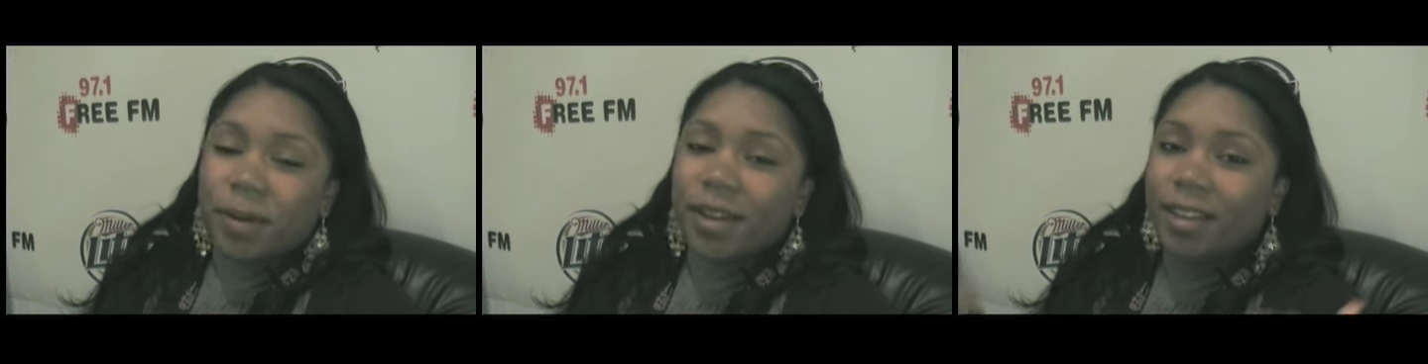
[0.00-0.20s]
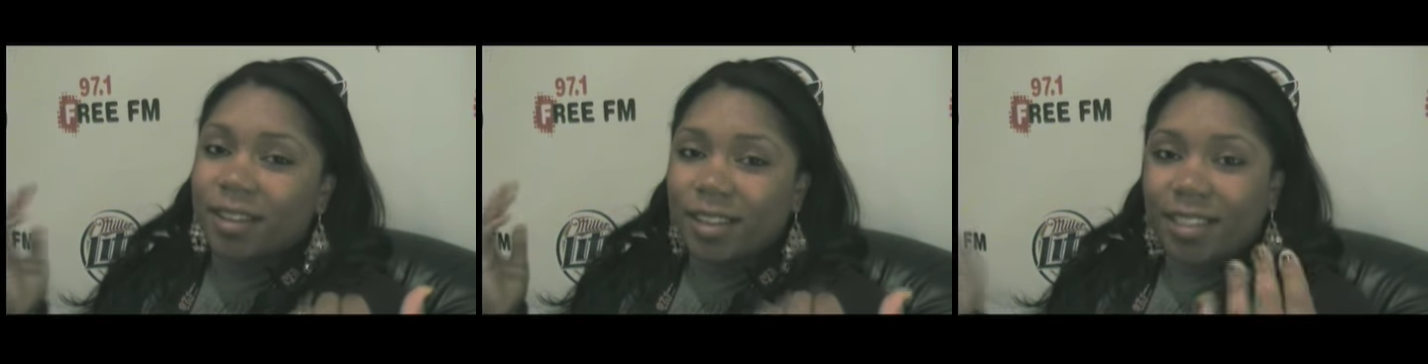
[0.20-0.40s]

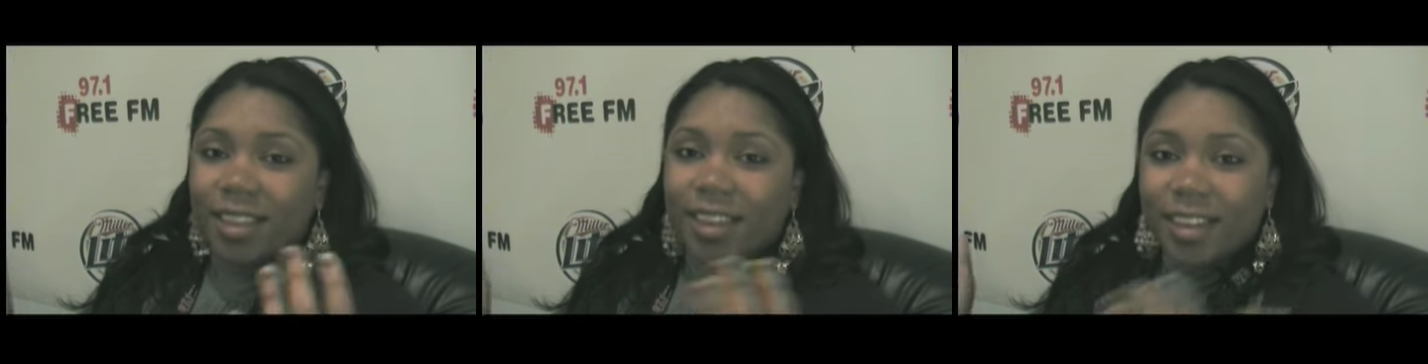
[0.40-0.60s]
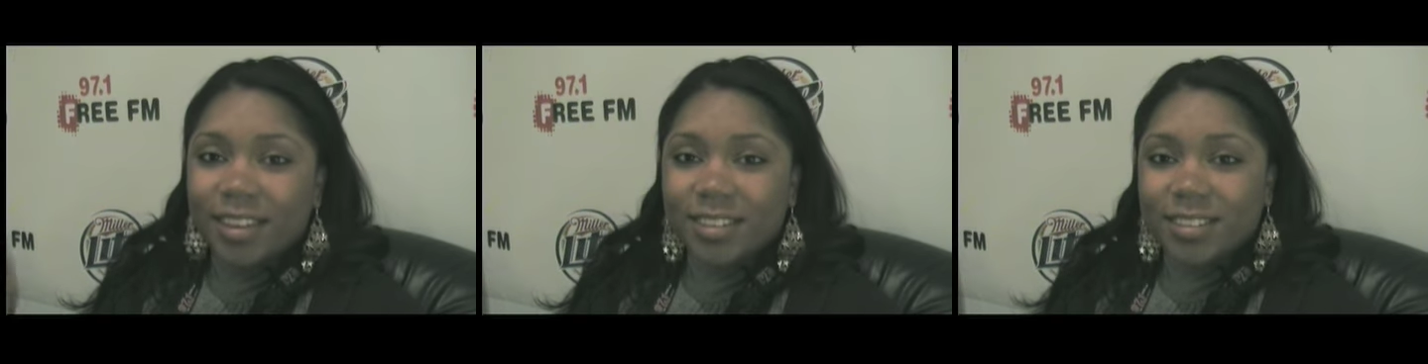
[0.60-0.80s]
But in
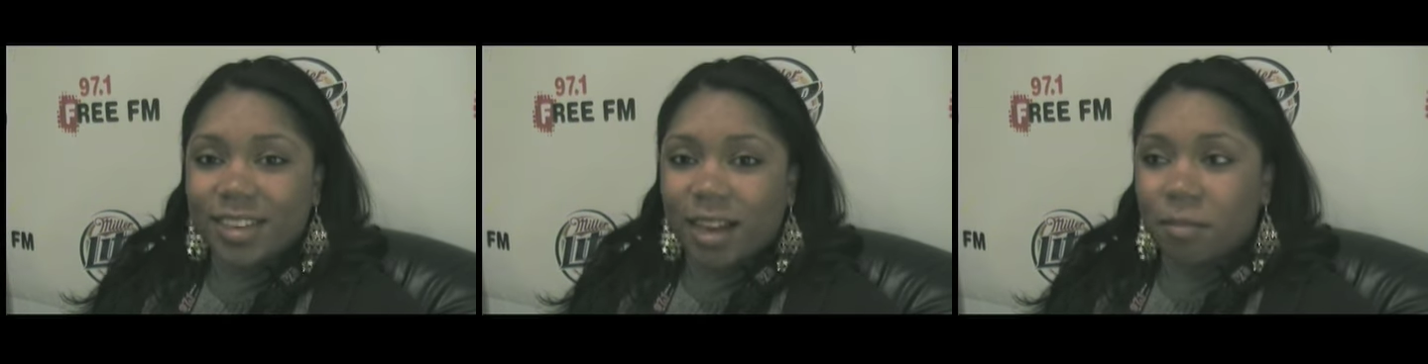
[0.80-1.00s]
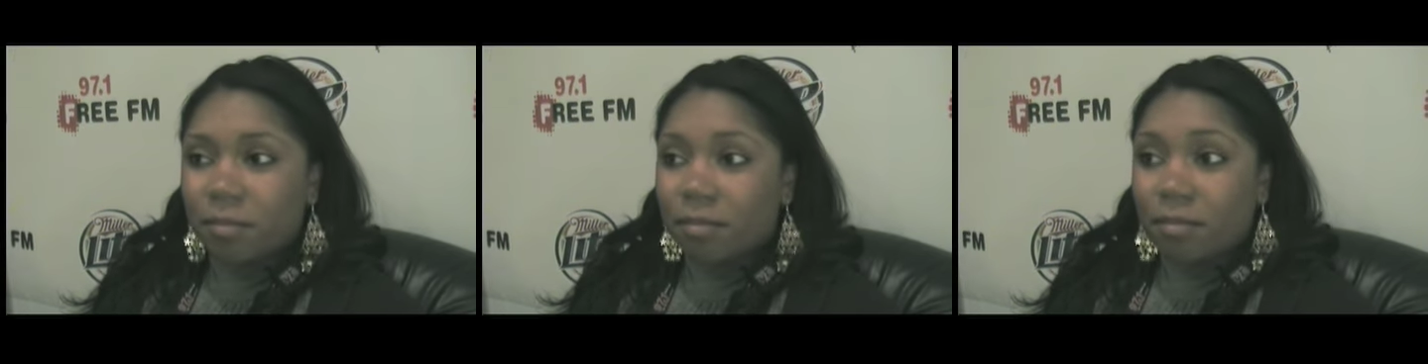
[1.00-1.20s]
the end,
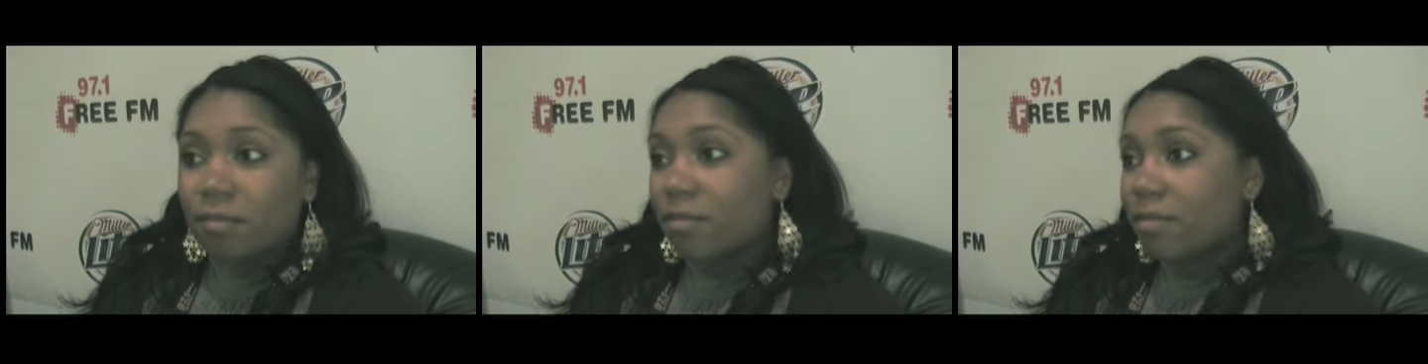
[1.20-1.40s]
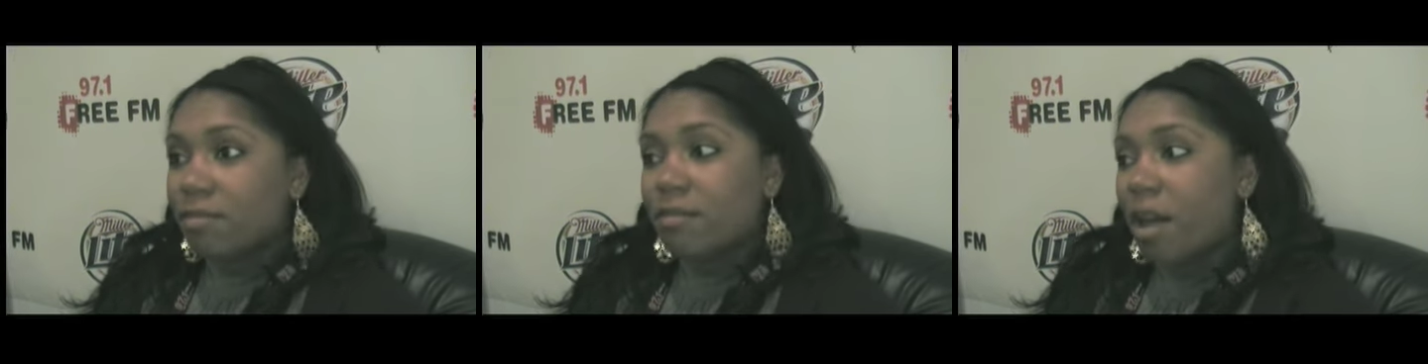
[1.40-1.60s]
I'm
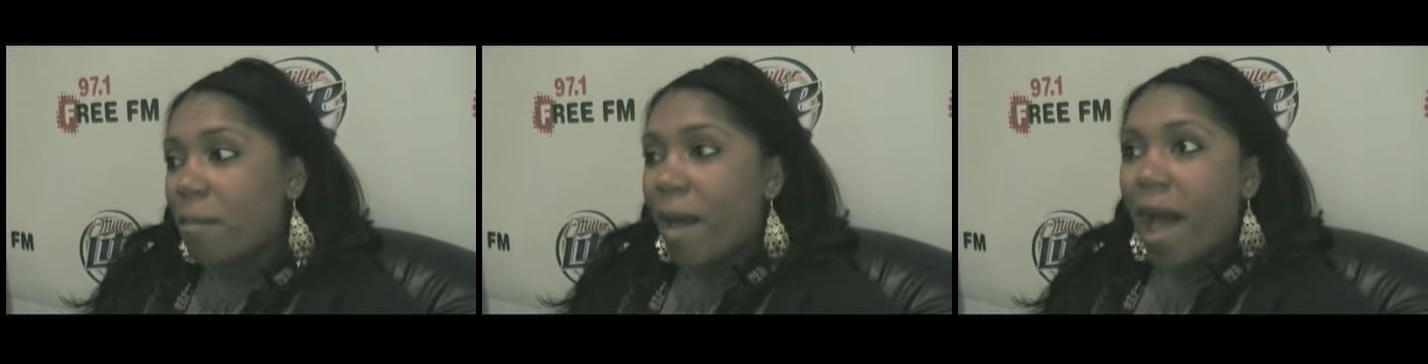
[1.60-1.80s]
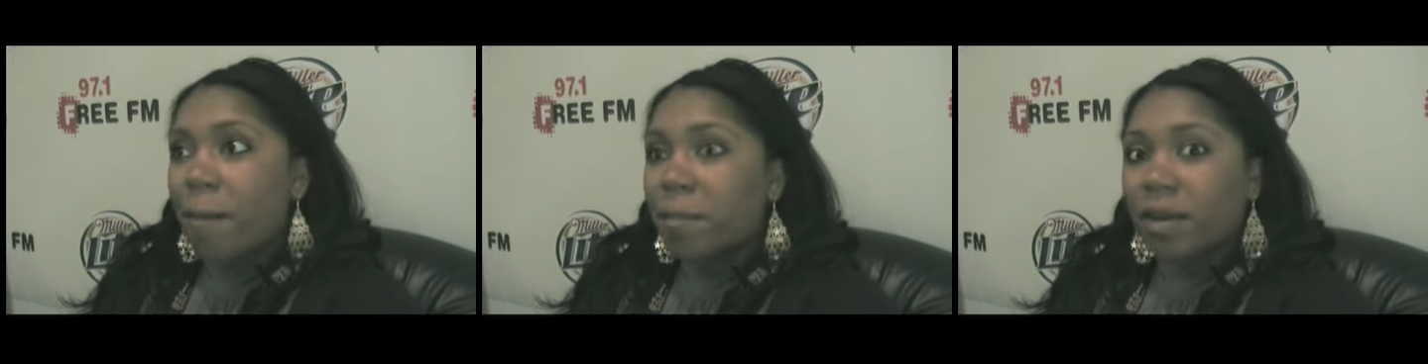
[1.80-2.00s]

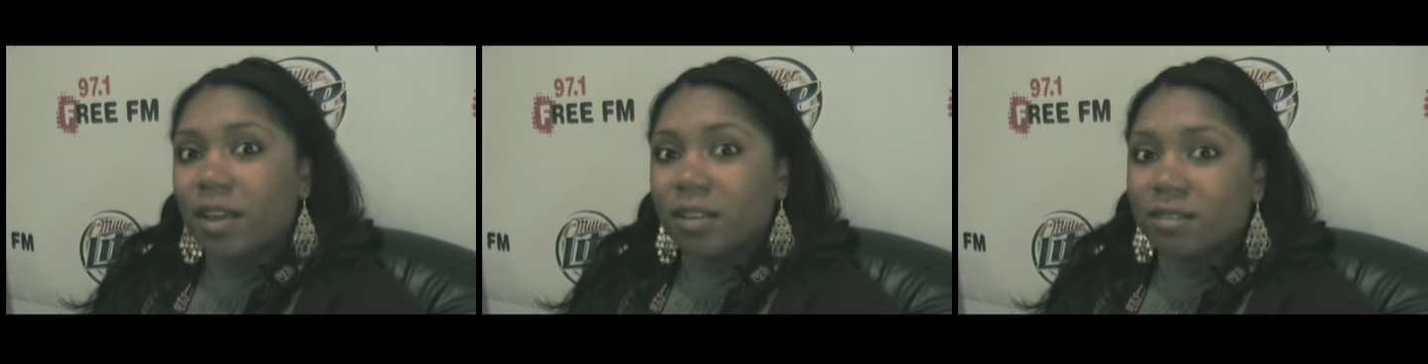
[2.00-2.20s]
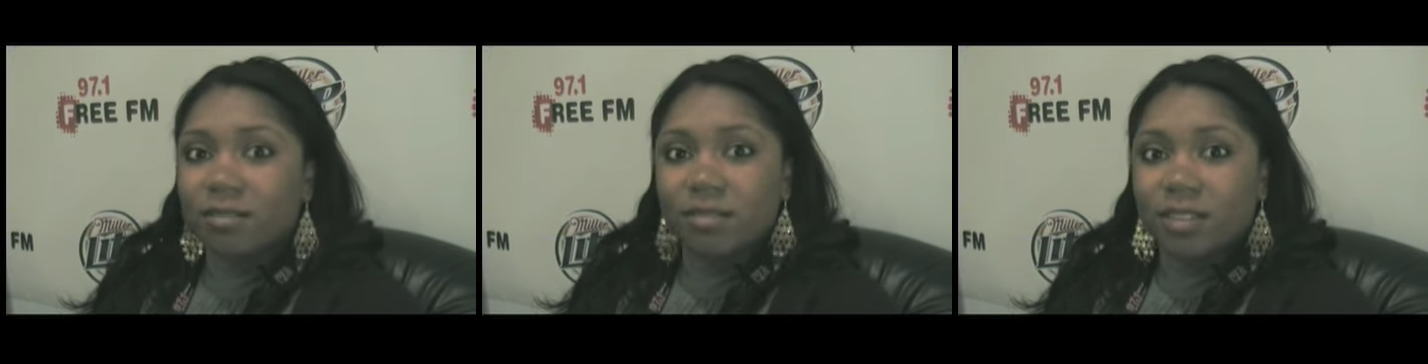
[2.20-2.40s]

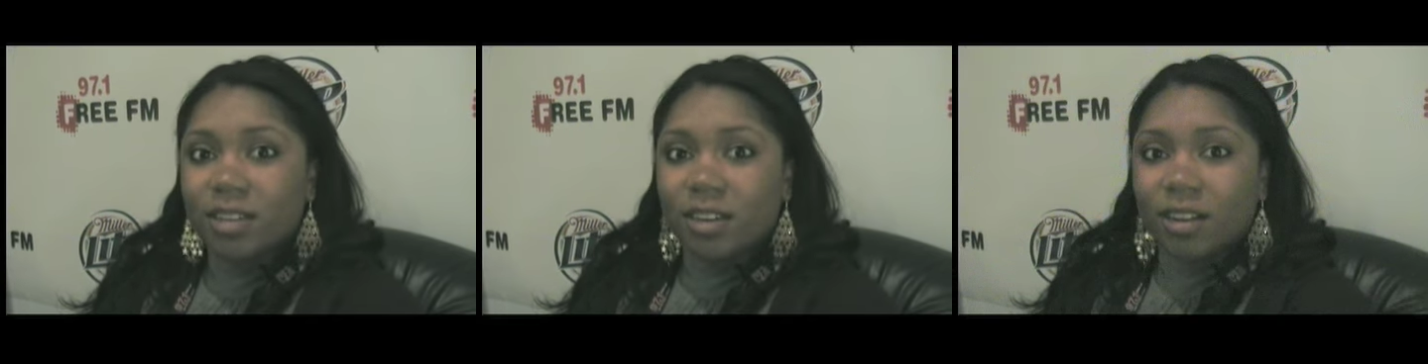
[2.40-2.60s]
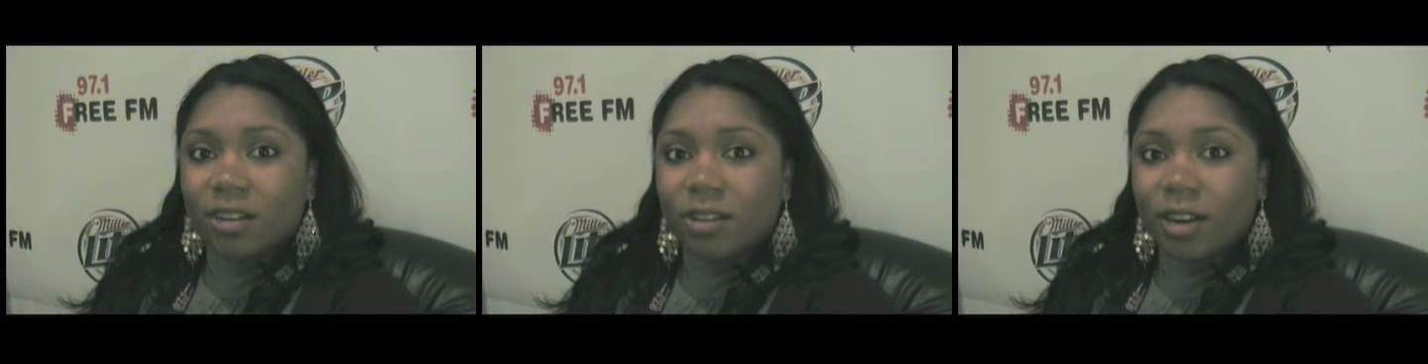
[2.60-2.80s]
happy,
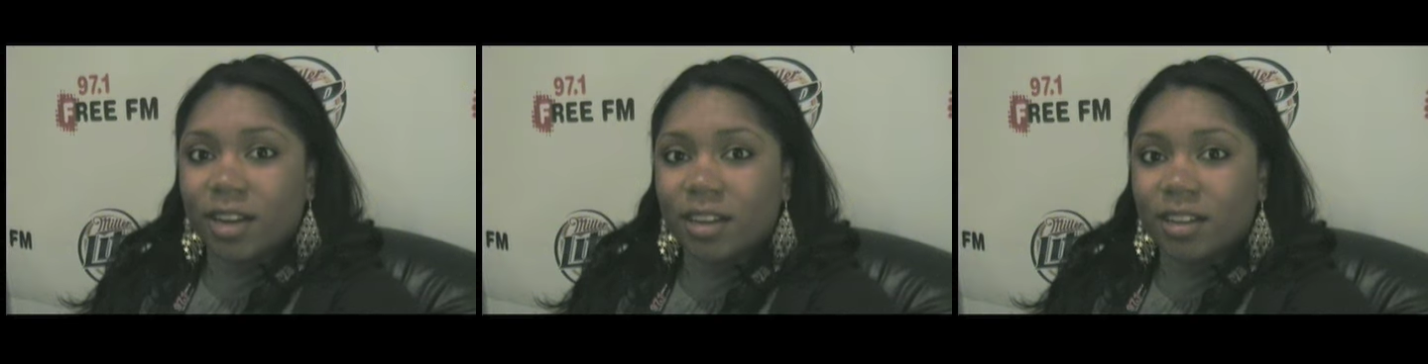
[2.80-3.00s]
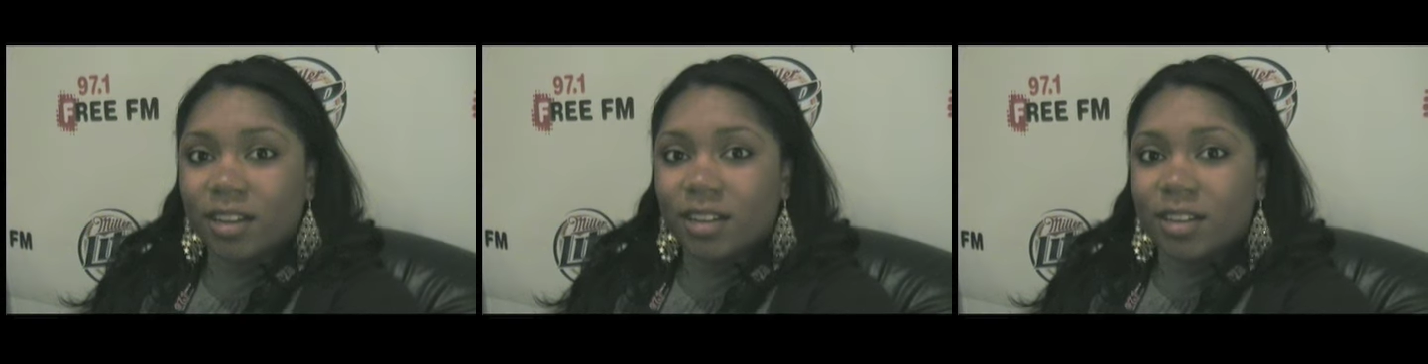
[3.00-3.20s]
you
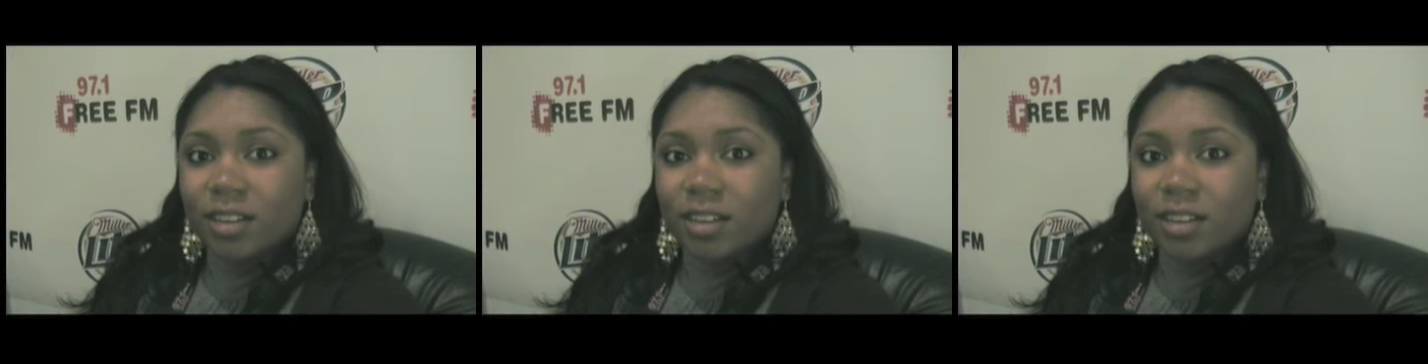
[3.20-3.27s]
know?